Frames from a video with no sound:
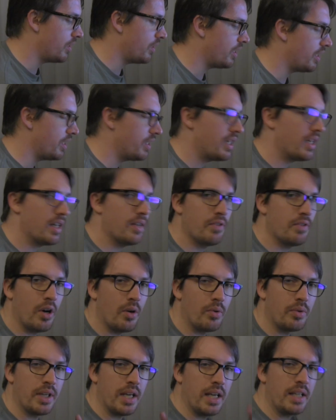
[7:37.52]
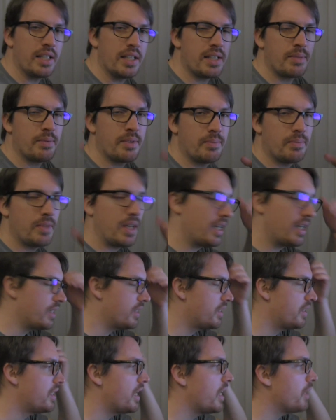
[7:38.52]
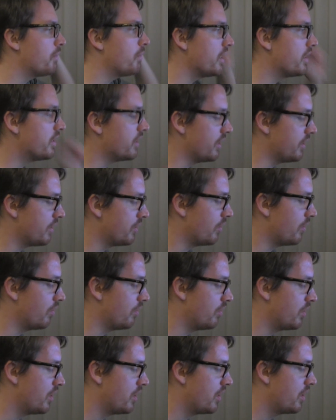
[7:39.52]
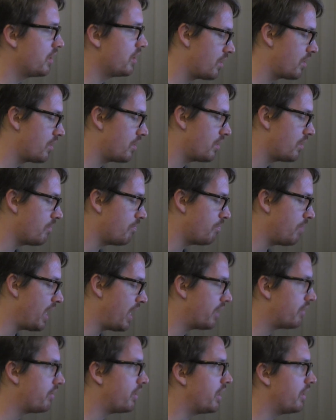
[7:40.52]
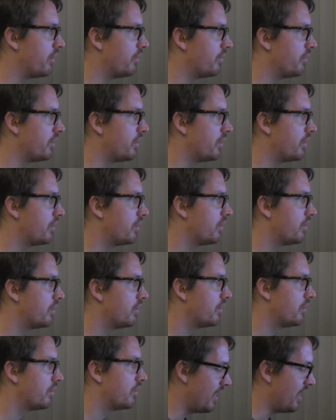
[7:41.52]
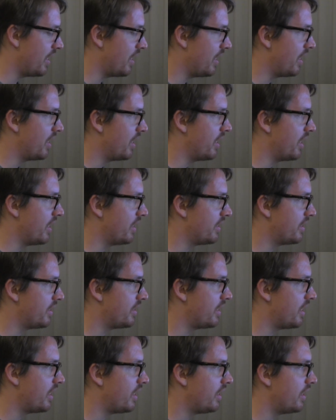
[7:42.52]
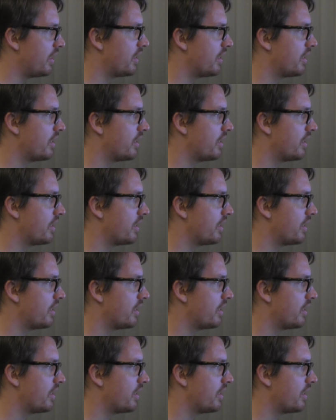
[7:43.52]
I just kind of segmented, so background, aesthetic.